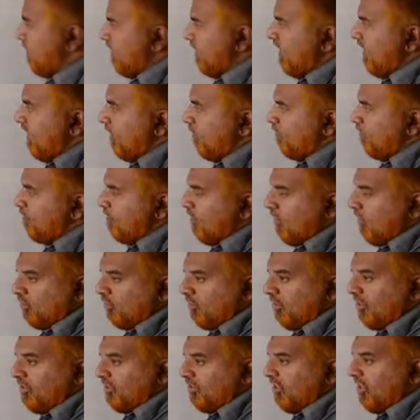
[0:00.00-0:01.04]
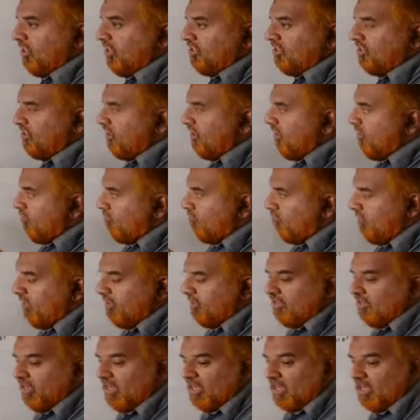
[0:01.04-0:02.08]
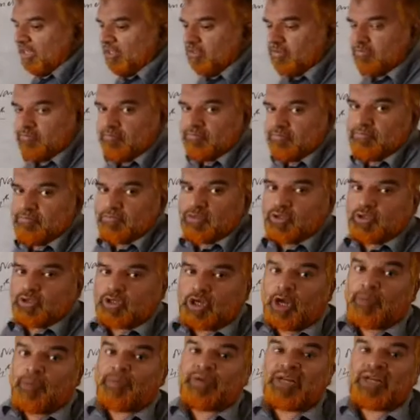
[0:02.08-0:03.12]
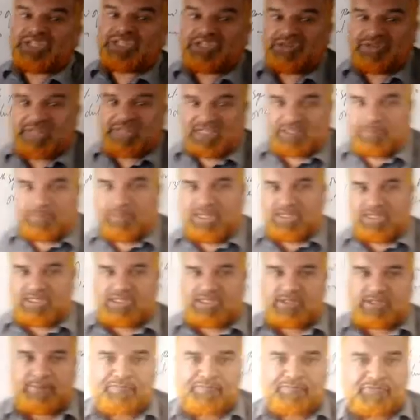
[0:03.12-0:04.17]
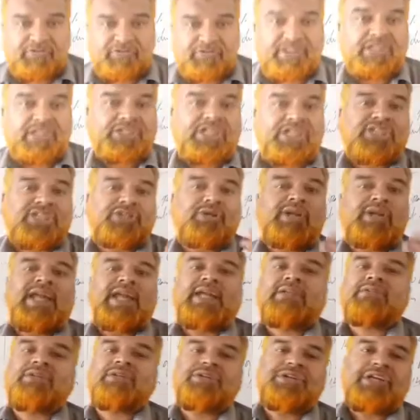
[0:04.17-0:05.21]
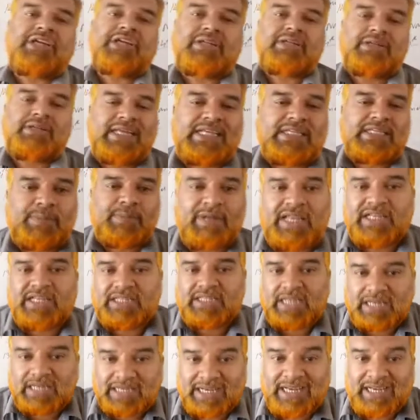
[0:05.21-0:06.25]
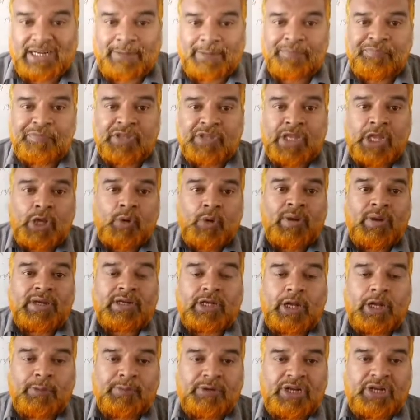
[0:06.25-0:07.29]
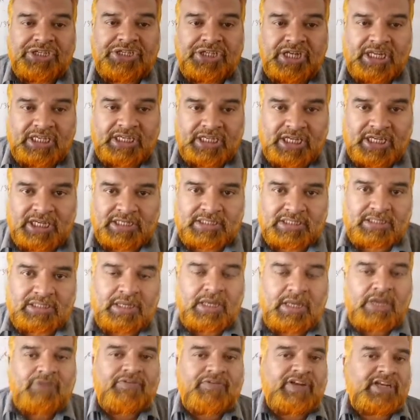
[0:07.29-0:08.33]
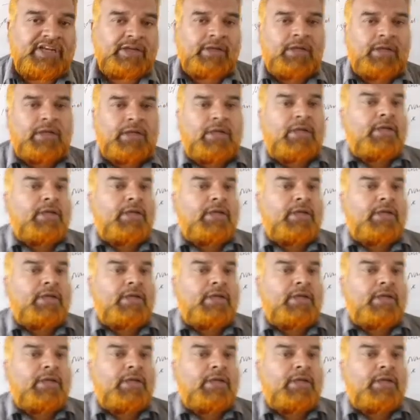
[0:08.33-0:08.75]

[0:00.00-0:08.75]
Clear? So in this, when the copulation takes place, when the sexual act takes place, when copulation occurs, fine.